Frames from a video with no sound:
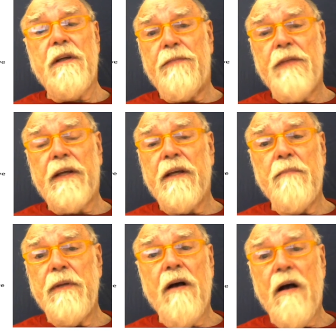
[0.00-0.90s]
that can
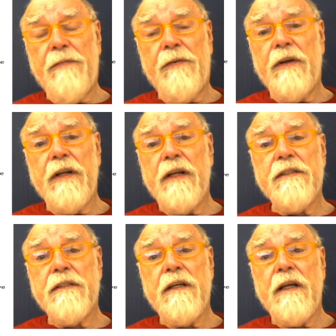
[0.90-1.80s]
be offered,
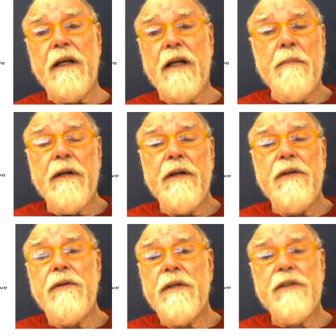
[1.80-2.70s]
and I'm going to
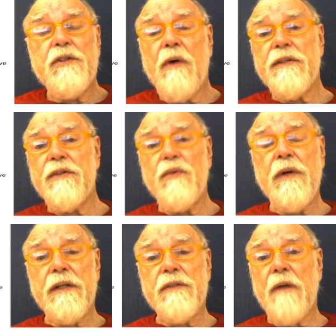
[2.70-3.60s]
do this twice a
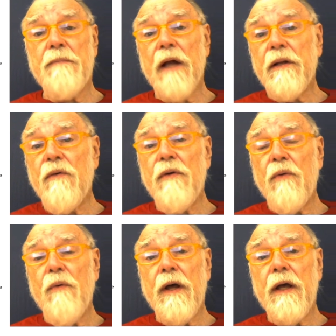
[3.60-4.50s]
week. So I'm not going
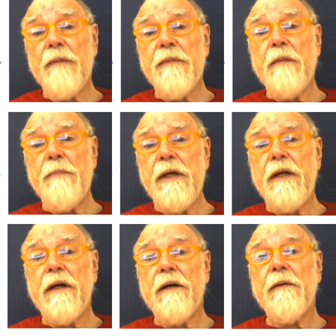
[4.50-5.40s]
away. I'm going to be
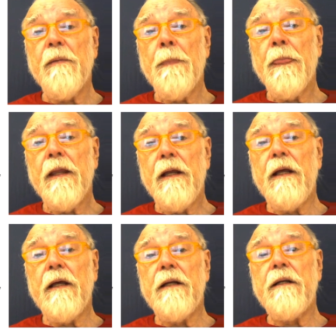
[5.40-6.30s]
here,
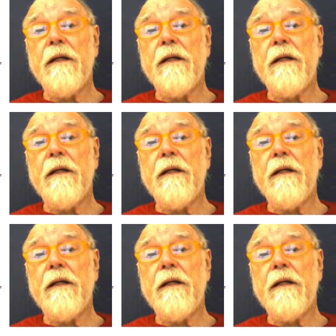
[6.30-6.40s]
and